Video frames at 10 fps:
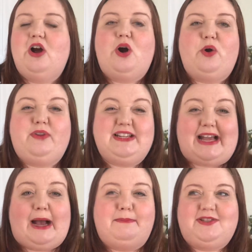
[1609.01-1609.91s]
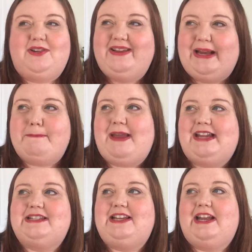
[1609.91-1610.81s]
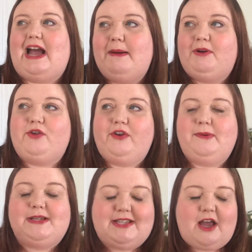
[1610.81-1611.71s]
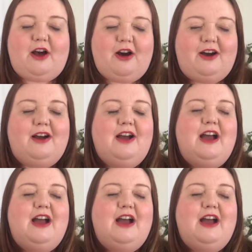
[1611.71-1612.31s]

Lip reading: all these absolutely amazing amigurumis that are